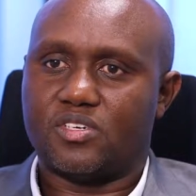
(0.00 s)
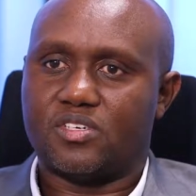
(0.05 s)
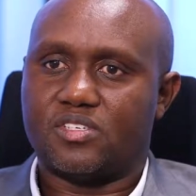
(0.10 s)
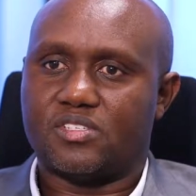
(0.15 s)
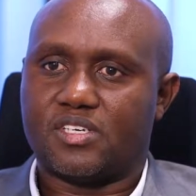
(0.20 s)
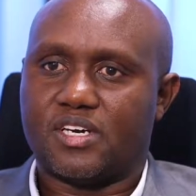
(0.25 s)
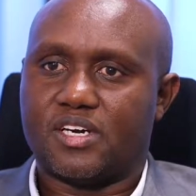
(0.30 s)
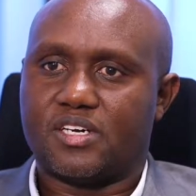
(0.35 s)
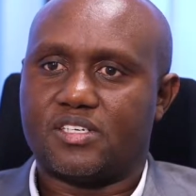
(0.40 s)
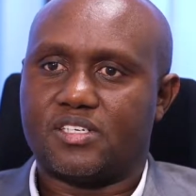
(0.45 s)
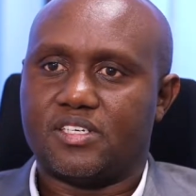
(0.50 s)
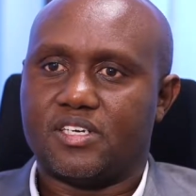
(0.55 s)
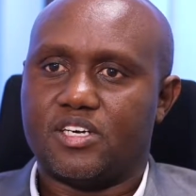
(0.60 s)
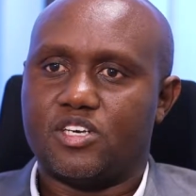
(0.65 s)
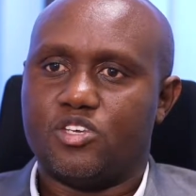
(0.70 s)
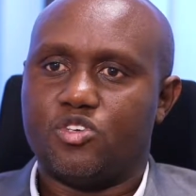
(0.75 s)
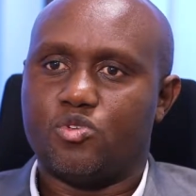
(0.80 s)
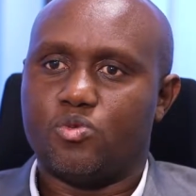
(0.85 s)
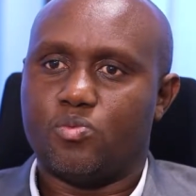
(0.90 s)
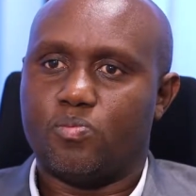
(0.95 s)
is that
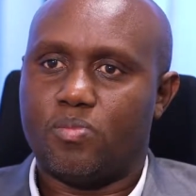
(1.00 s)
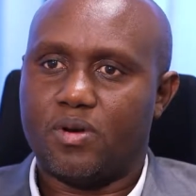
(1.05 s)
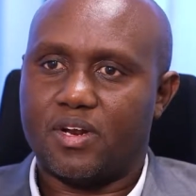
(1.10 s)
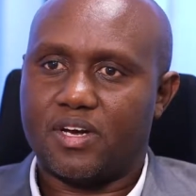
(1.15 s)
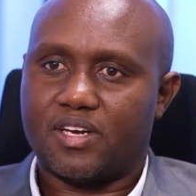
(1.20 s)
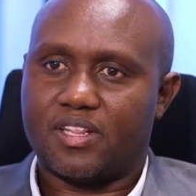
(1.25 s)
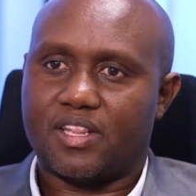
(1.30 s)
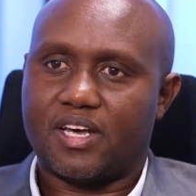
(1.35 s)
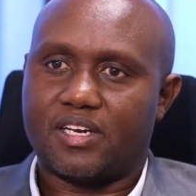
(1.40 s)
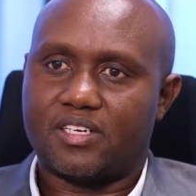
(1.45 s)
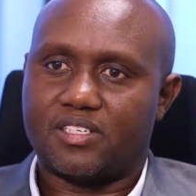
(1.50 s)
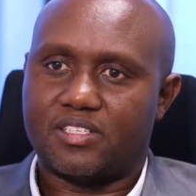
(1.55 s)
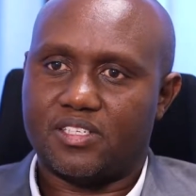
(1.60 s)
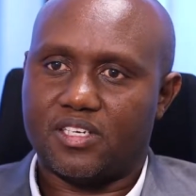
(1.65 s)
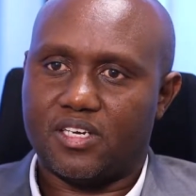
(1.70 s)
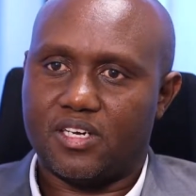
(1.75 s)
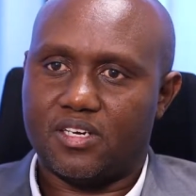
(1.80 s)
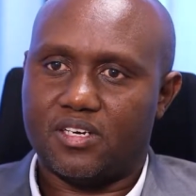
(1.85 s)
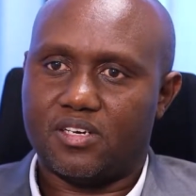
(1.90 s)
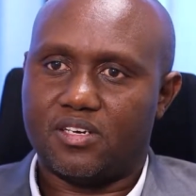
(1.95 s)
you break that
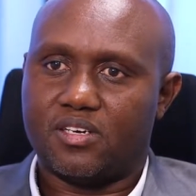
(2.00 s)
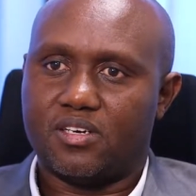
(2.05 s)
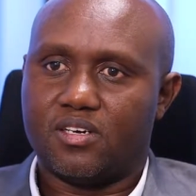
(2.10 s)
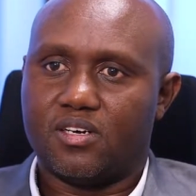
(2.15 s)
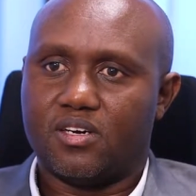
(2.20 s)
chain